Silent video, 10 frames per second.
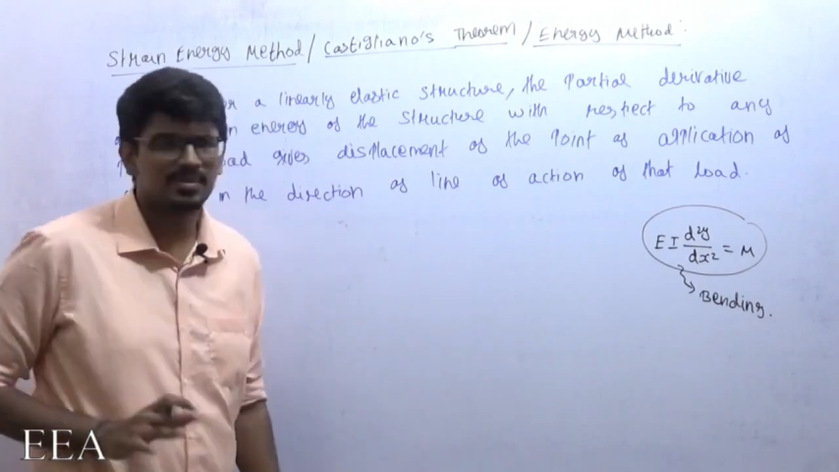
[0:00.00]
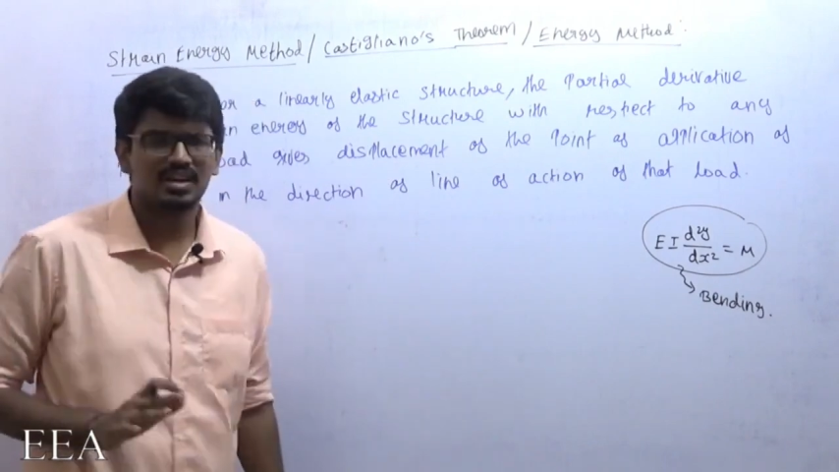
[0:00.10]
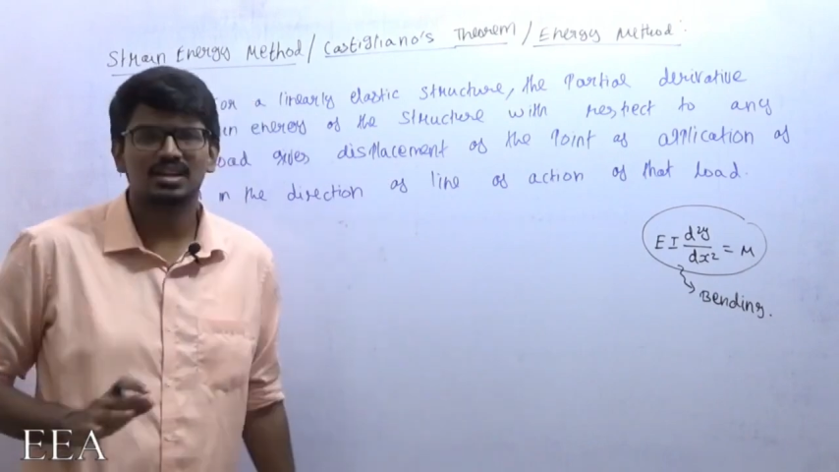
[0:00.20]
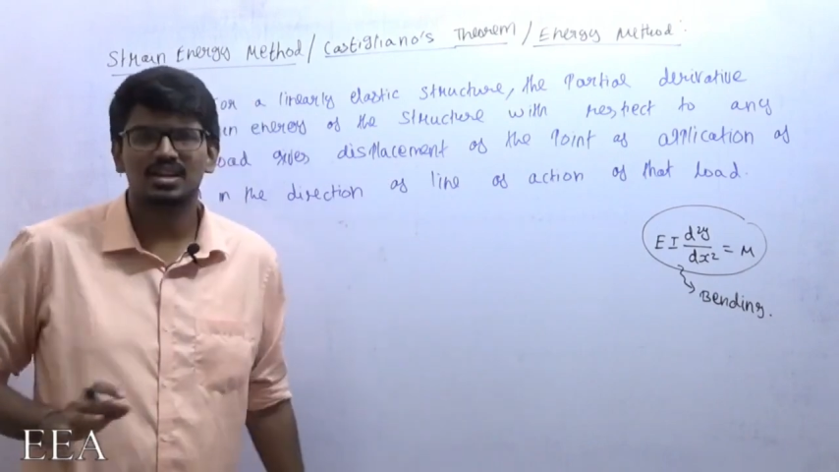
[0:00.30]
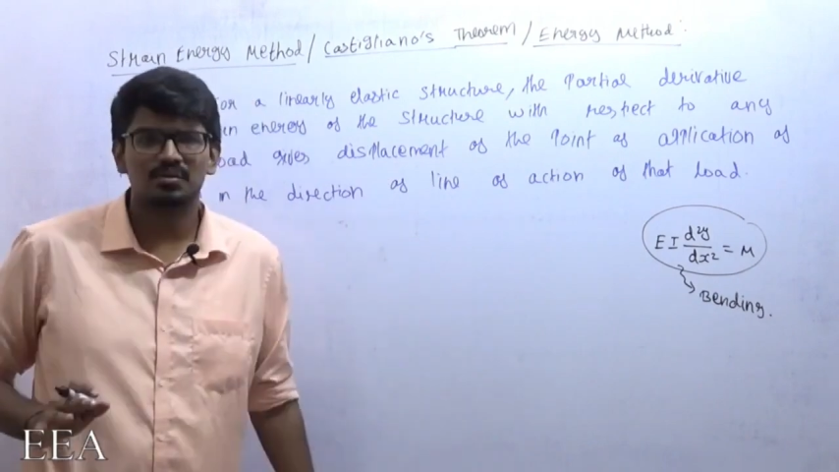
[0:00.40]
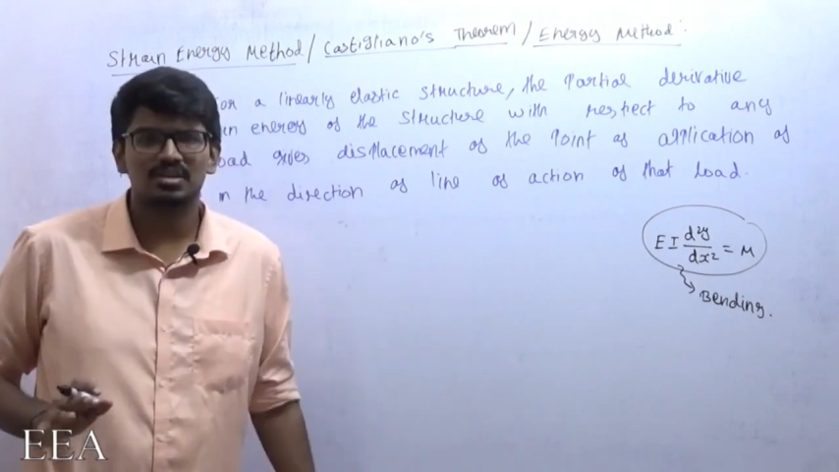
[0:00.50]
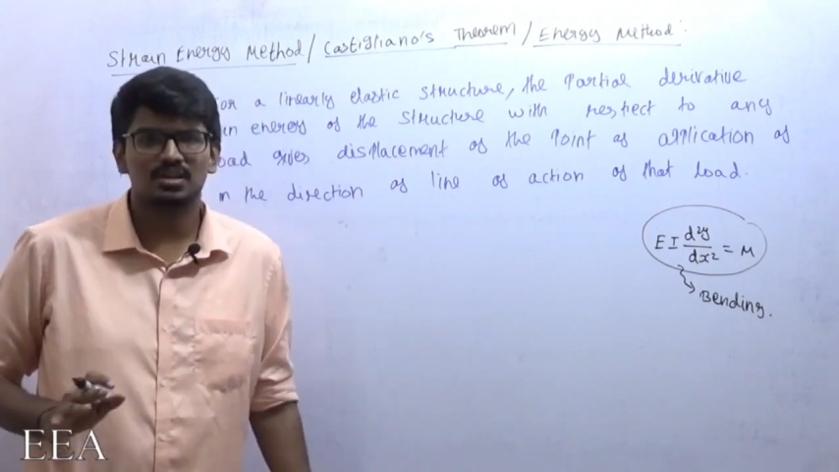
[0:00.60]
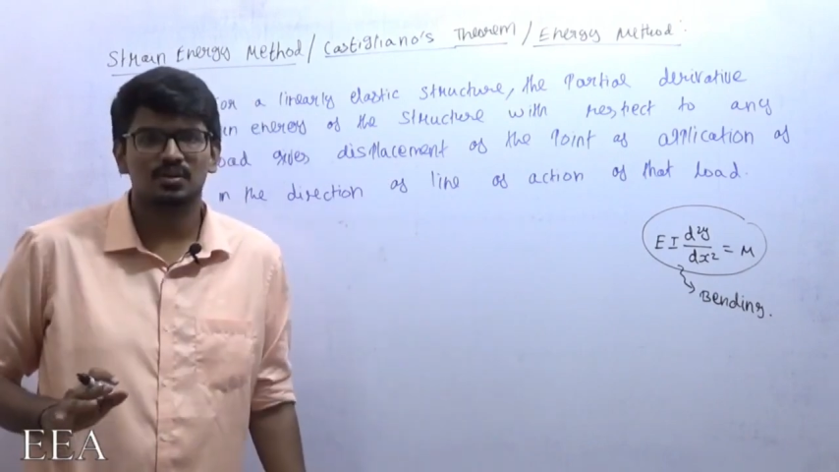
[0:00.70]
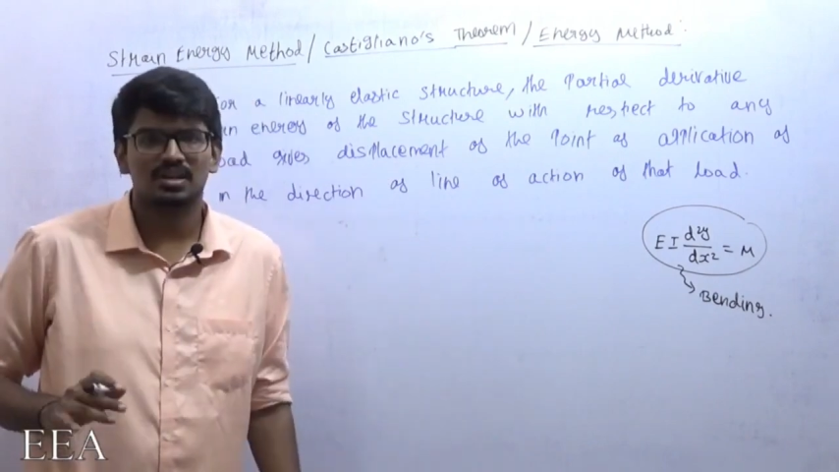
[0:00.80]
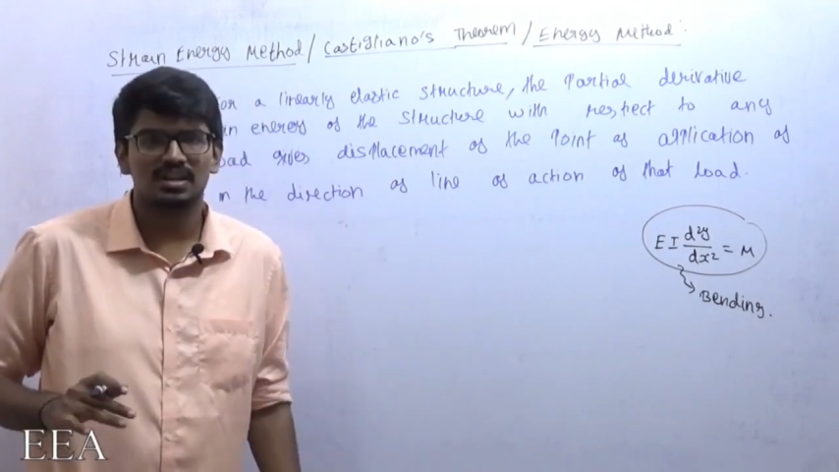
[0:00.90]
bending
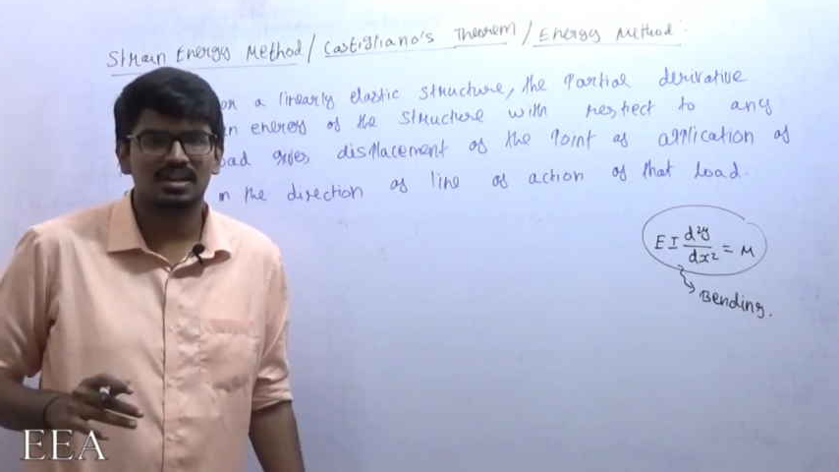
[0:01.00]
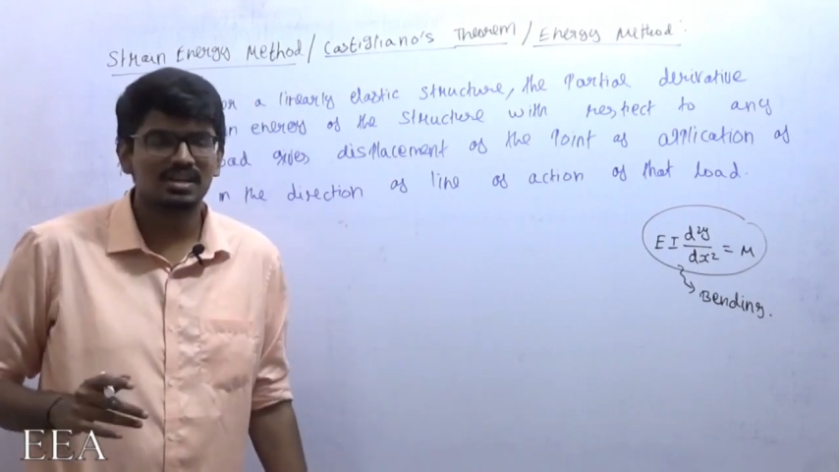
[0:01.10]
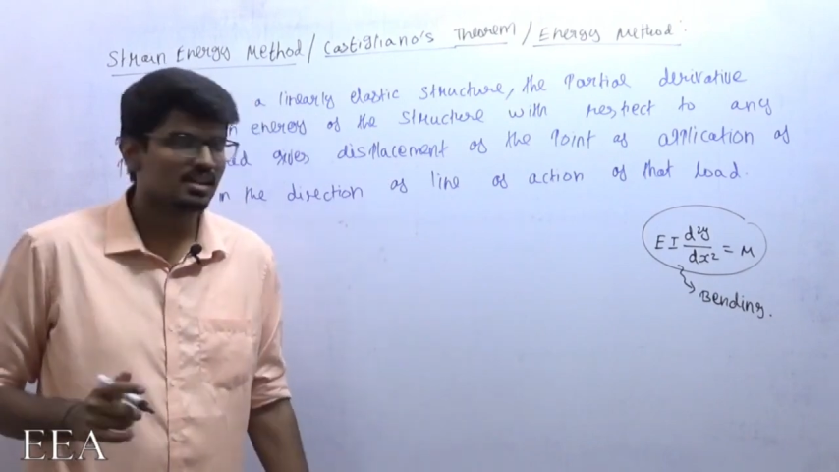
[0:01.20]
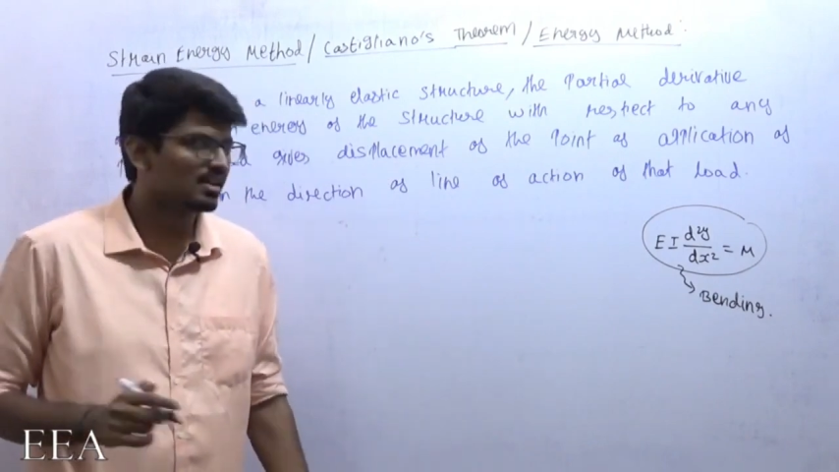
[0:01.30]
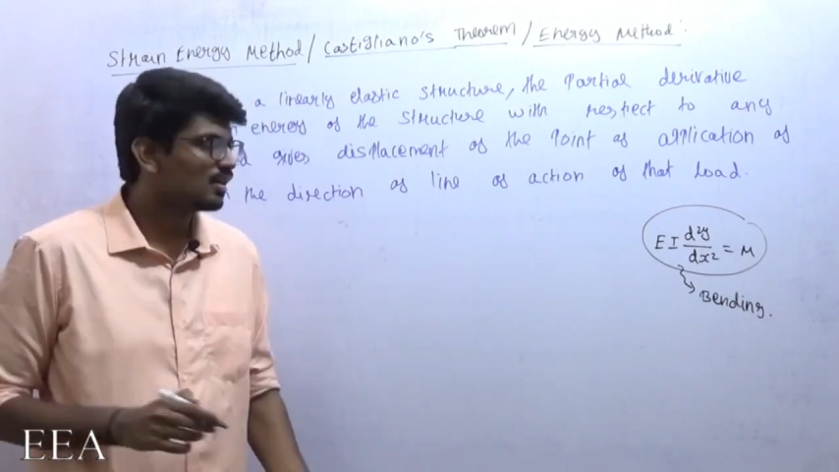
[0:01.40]
equation only, right?